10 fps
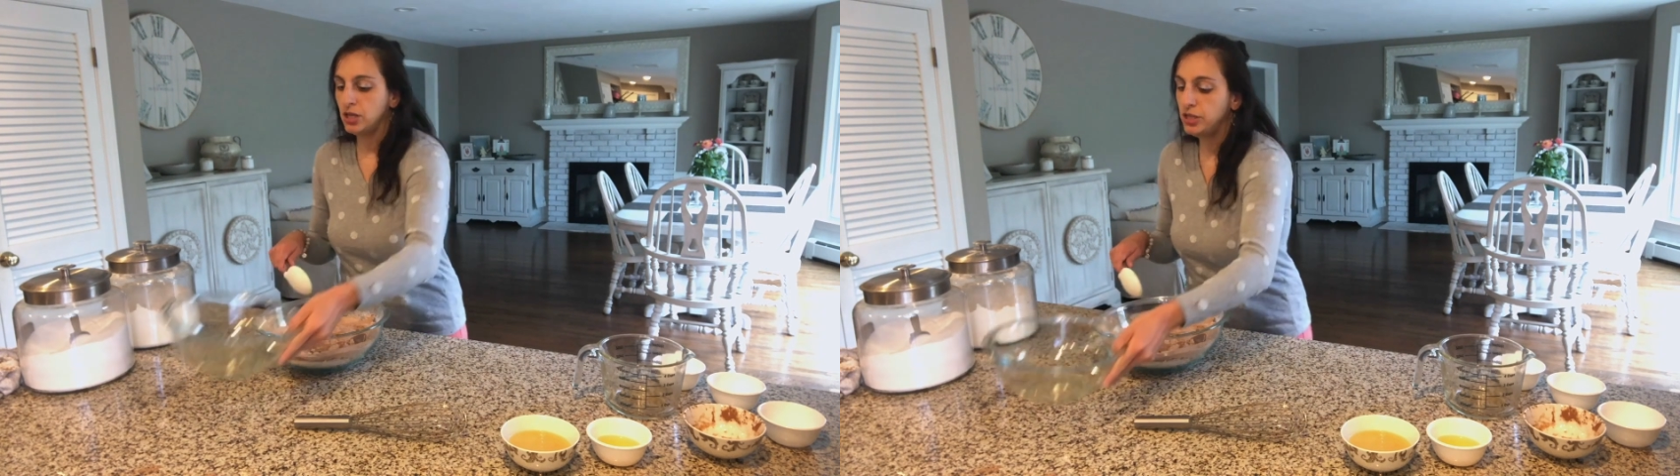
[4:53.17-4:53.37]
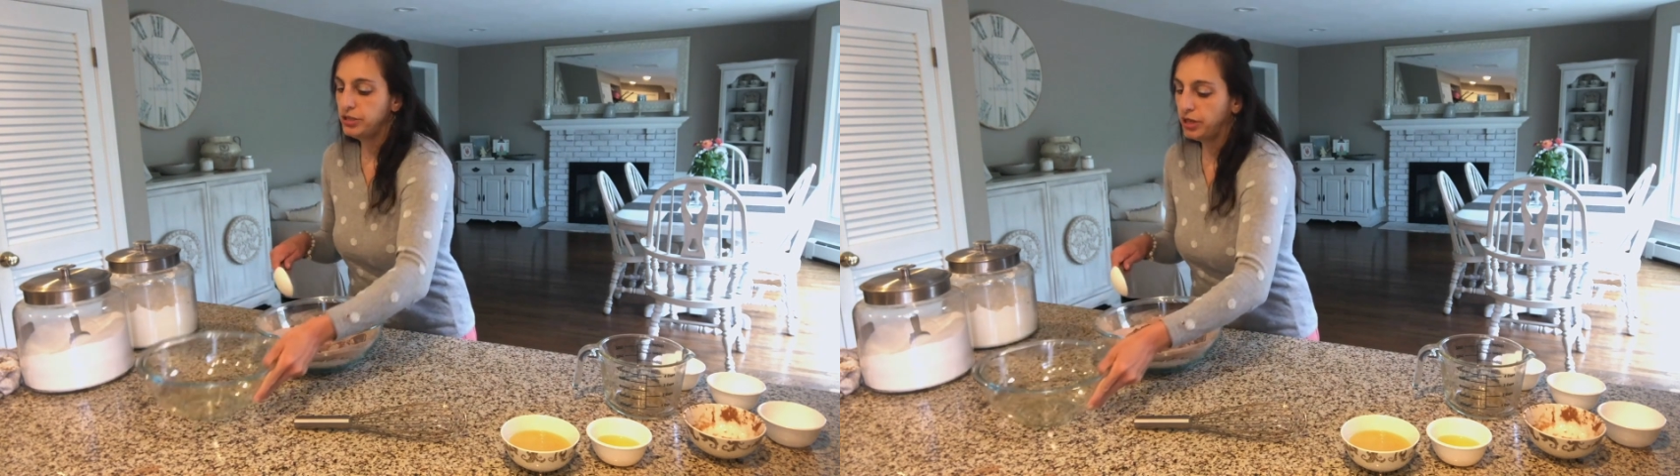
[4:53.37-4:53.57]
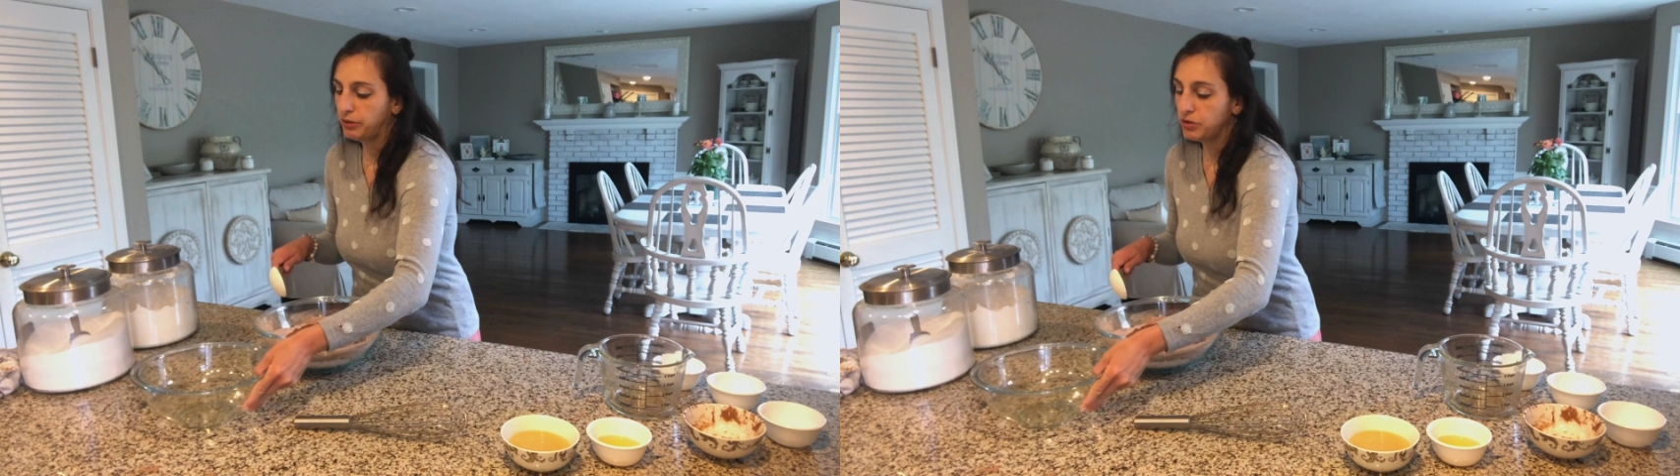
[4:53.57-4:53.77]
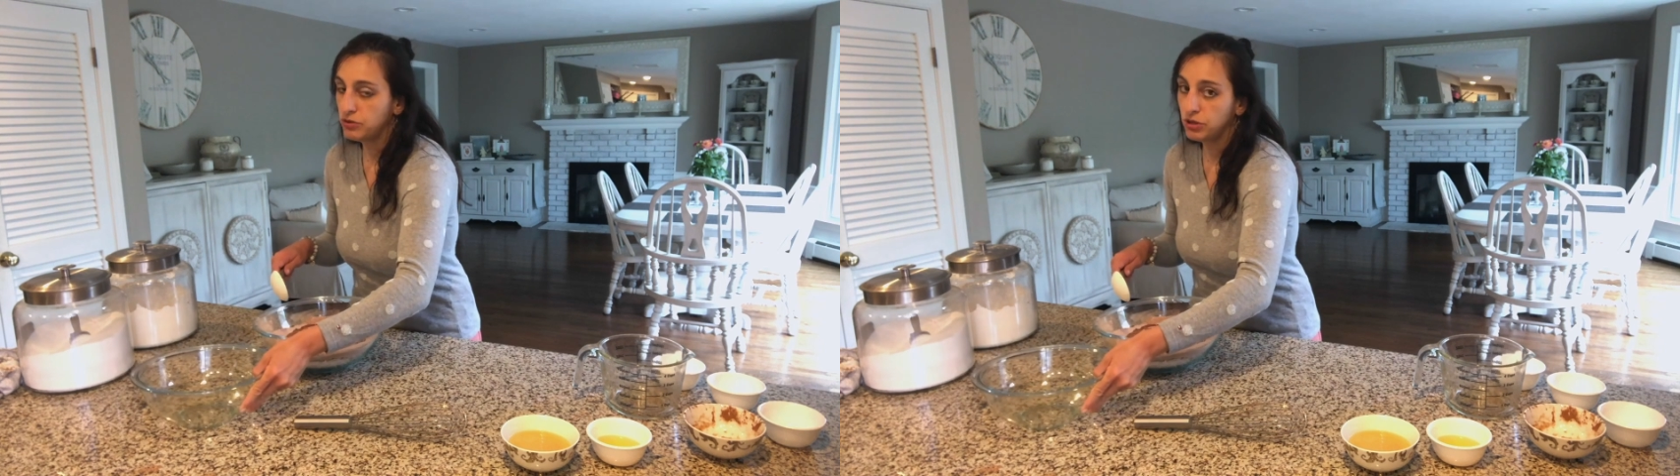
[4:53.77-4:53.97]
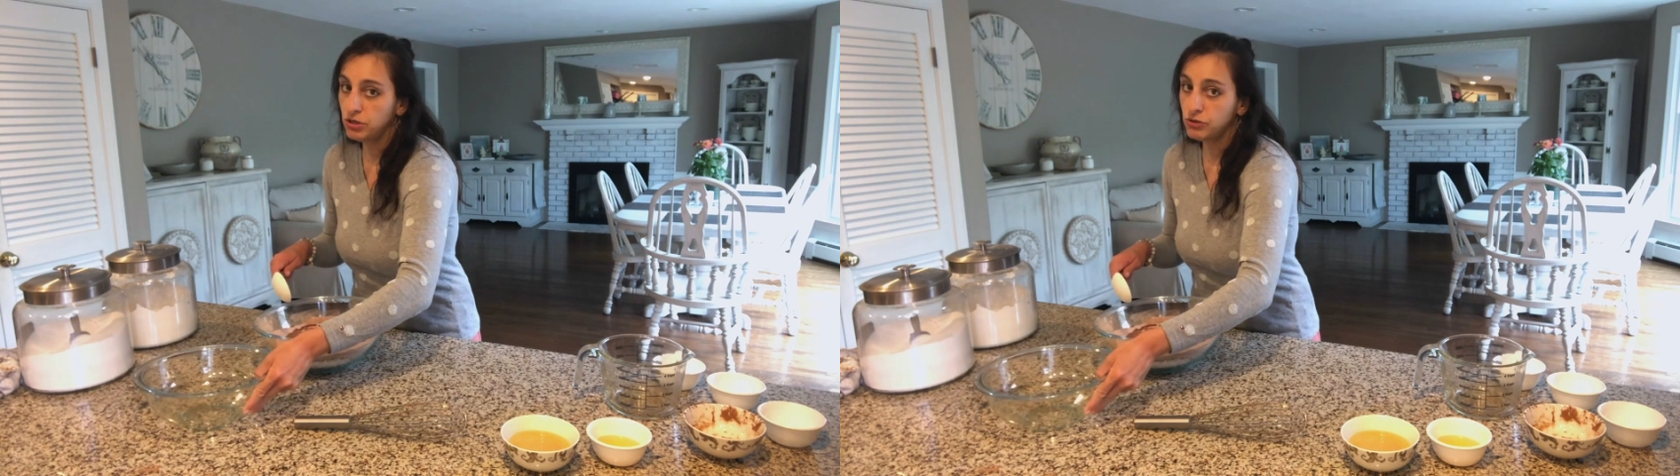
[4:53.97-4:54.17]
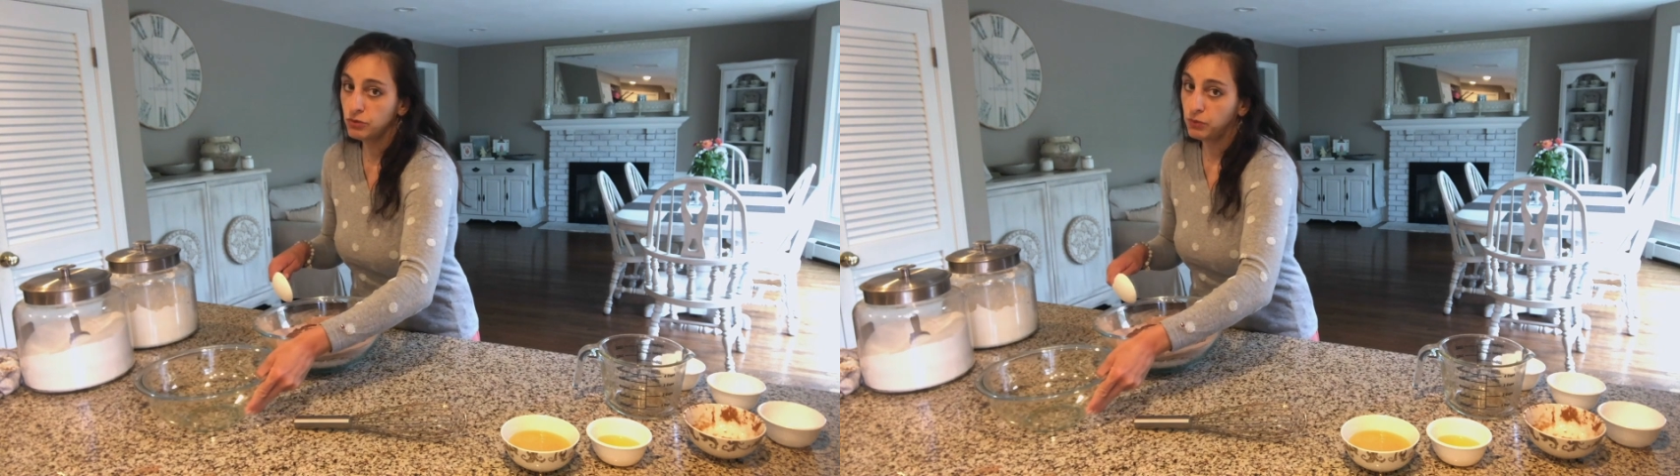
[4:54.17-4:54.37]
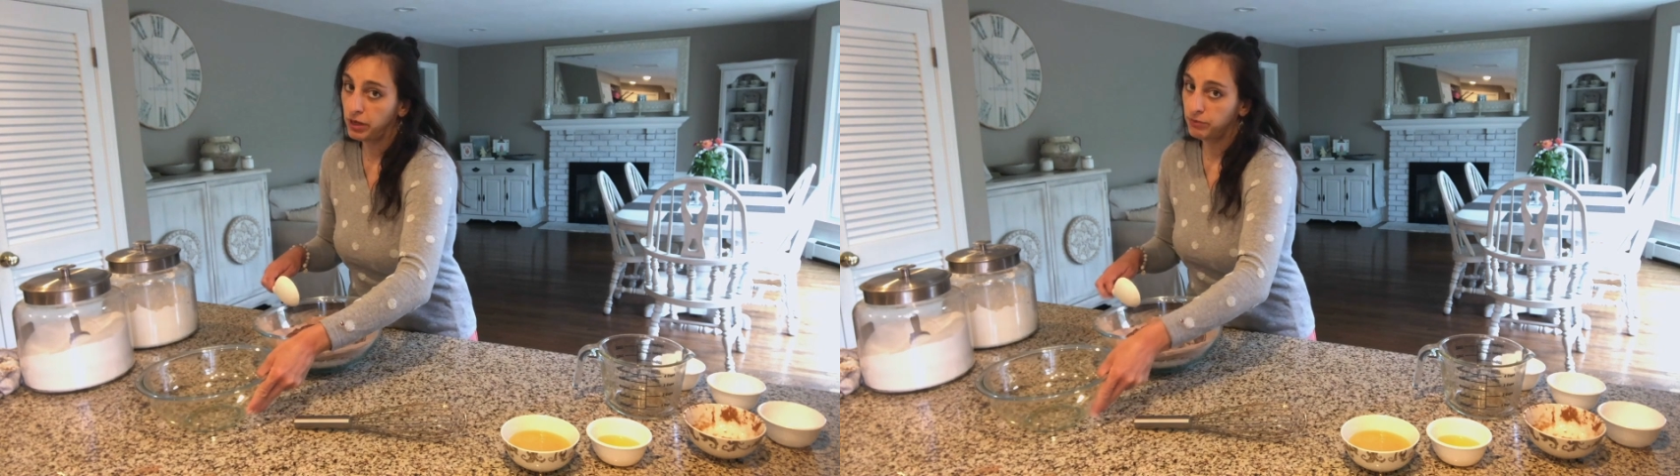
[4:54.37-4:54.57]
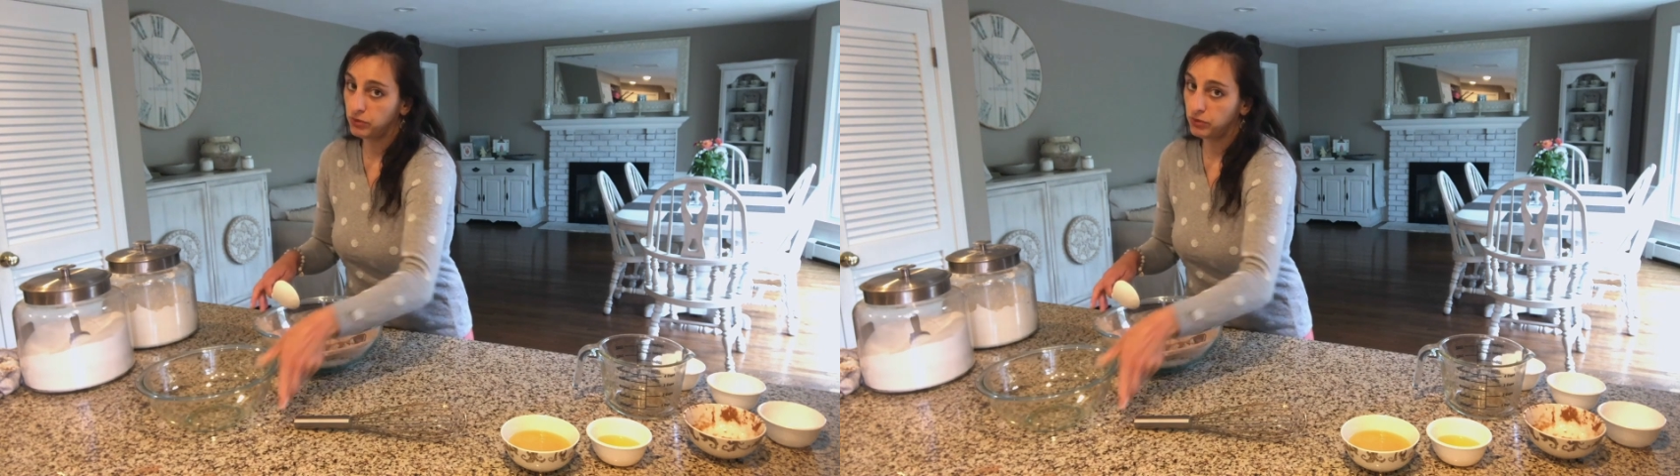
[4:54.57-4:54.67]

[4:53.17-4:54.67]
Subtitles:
So you could use one